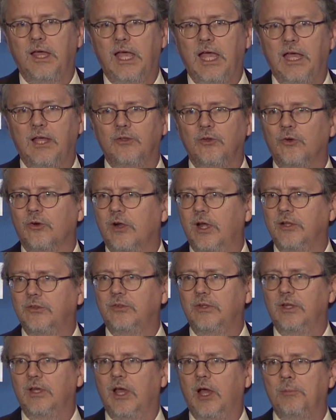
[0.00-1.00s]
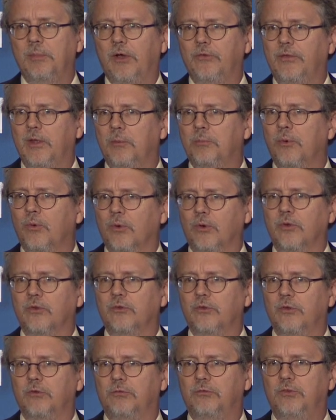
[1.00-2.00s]
and her idea about the
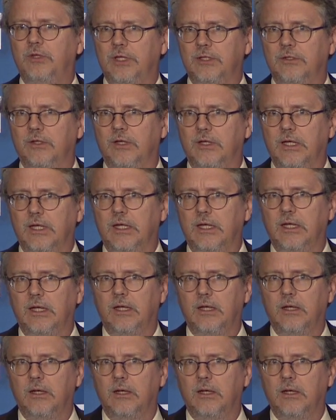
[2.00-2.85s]
importance of dignity,